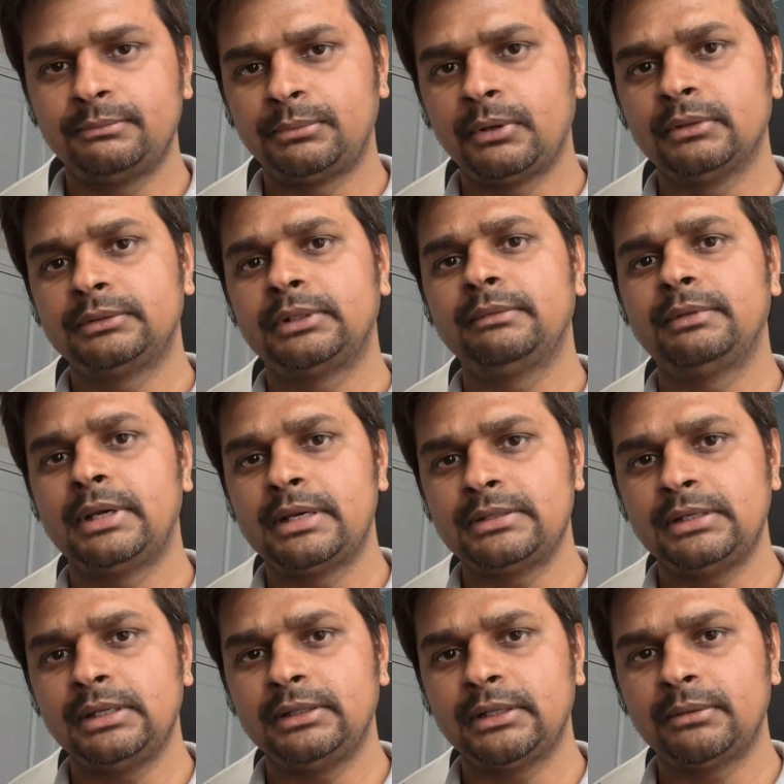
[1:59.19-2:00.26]
positive
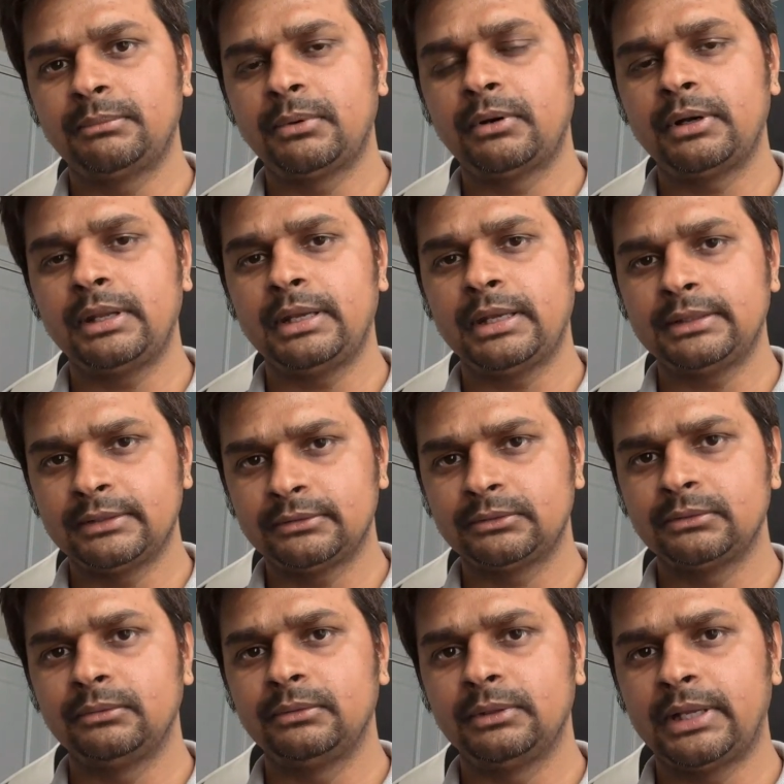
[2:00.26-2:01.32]
energy in their body and the
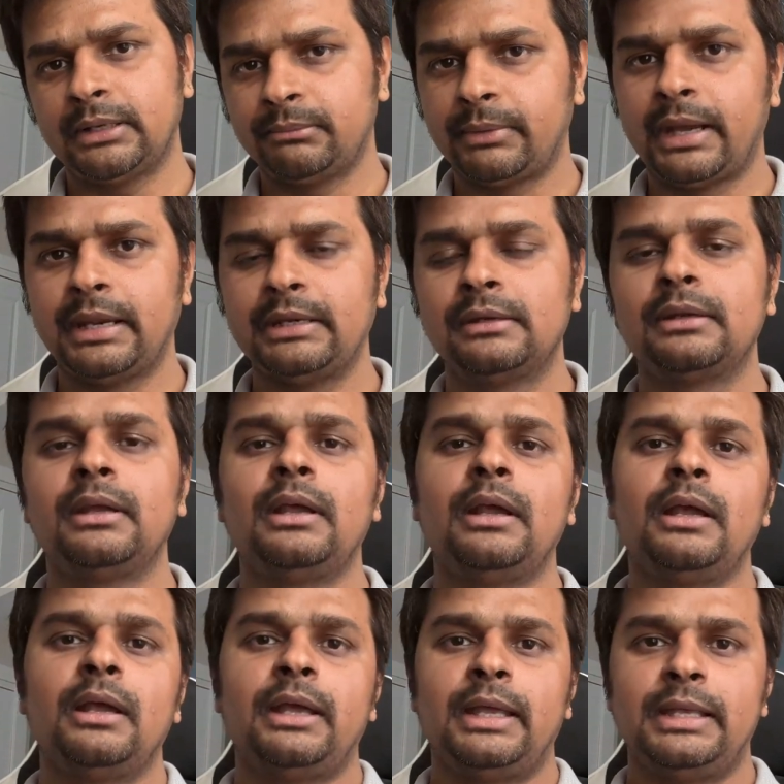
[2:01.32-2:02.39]
soul and mind
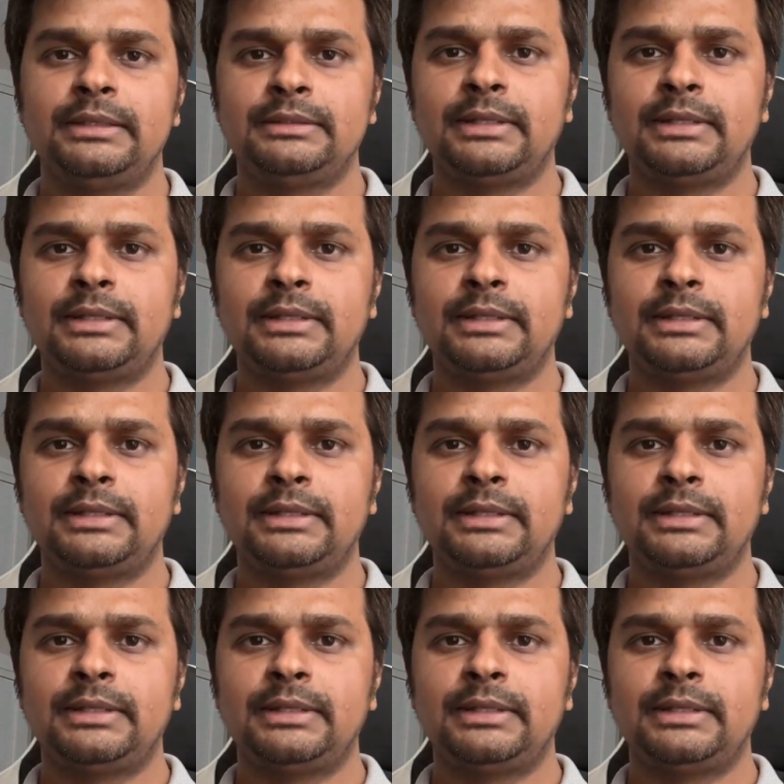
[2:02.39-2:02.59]
is